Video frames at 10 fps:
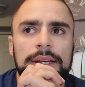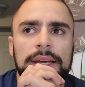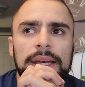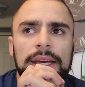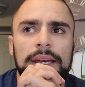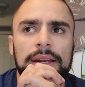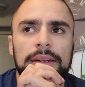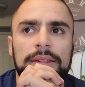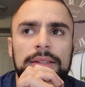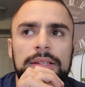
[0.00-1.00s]

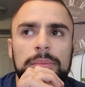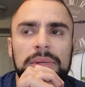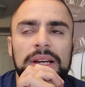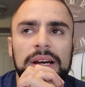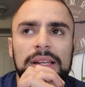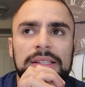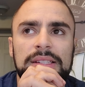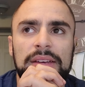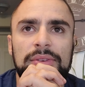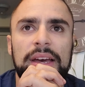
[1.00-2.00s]
And to be honest,
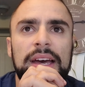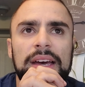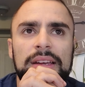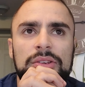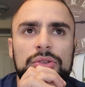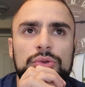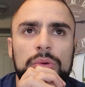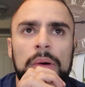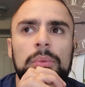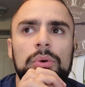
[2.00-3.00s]
I've had
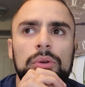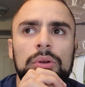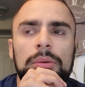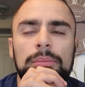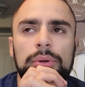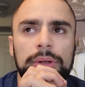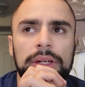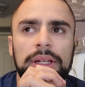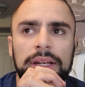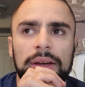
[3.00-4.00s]
trouble
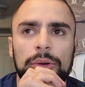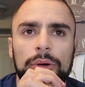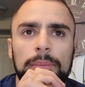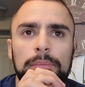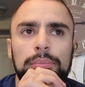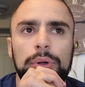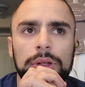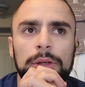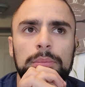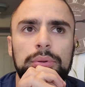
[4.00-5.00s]
putting together a
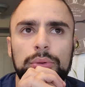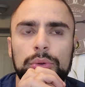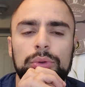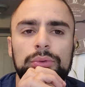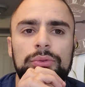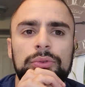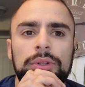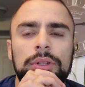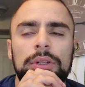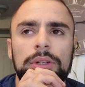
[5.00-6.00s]
bulletproof
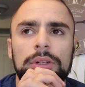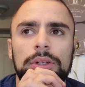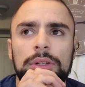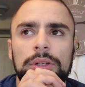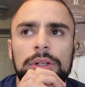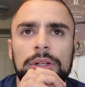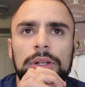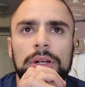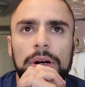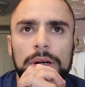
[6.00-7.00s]

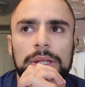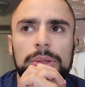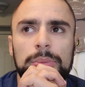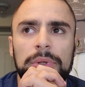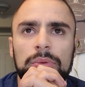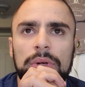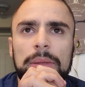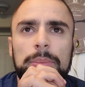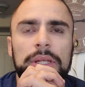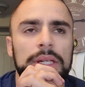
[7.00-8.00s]
argument,
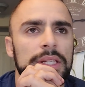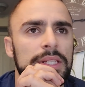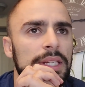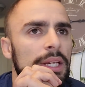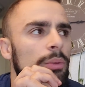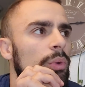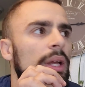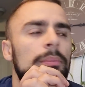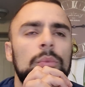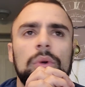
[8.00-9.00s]
right? Because again,
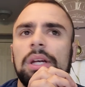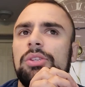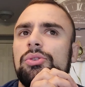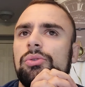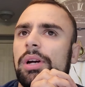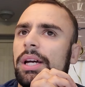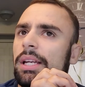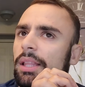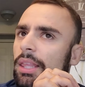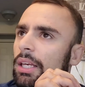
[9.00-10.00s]
when I try
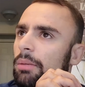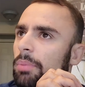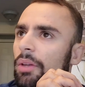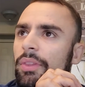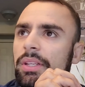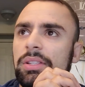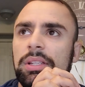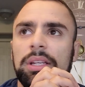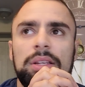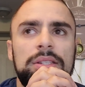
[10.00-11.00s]
to think about these
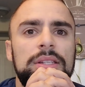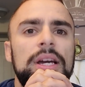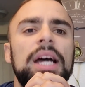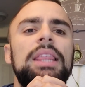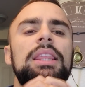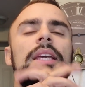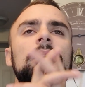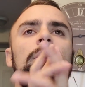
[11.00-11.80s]
things, I think